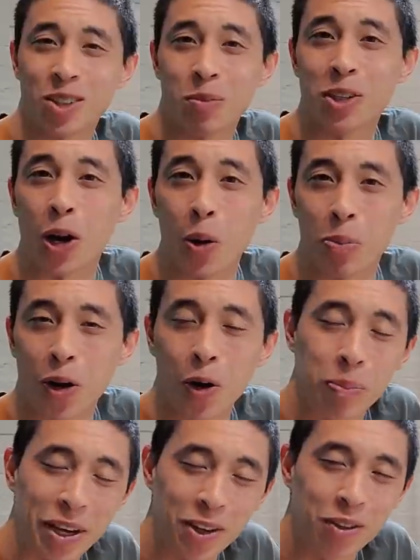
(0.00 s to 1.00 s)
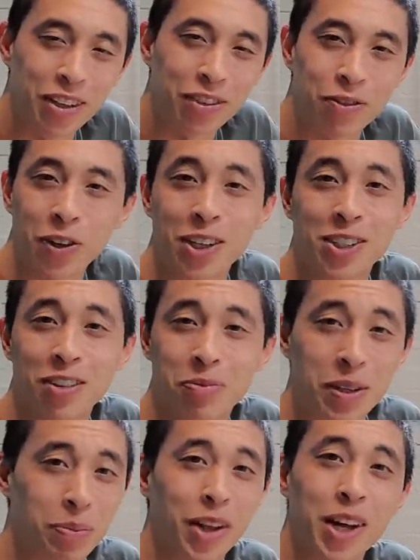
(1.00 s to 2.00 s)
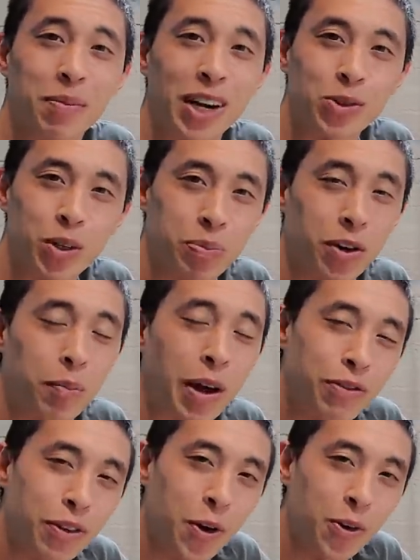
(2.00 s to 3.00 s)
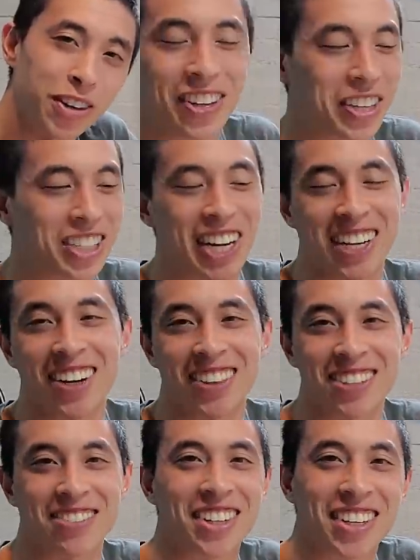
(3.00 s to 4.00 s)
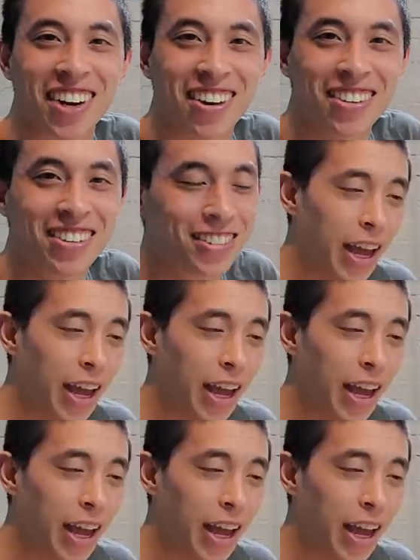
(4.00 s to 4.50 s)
some GoPro POV footage of me playing Minesweeper on my phone, you can check out this video.